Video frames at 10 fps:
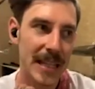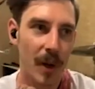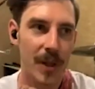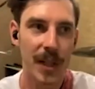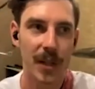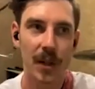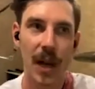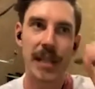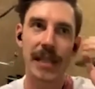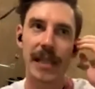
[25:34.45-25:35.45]
particular
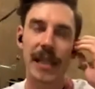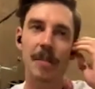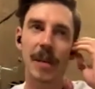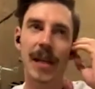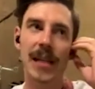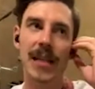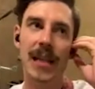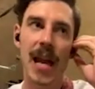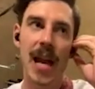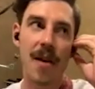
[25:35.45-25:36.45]
idea because
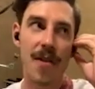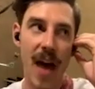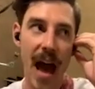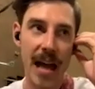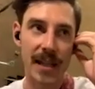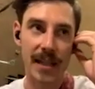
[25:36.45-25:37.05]
that